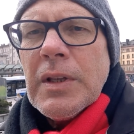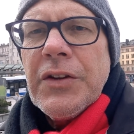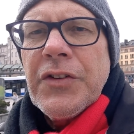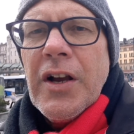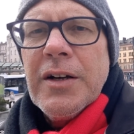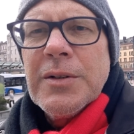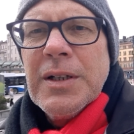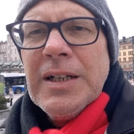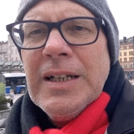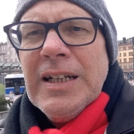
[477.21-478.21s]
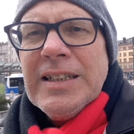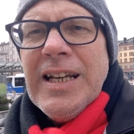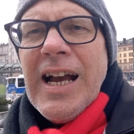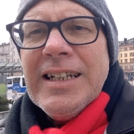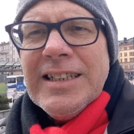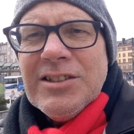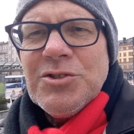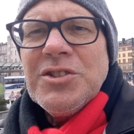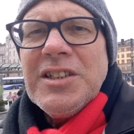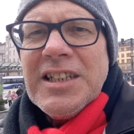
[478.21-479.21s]
So yeah, an
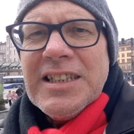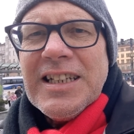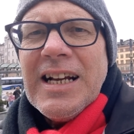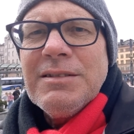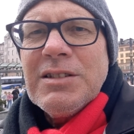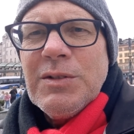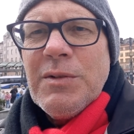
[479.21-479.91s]
interesting encounter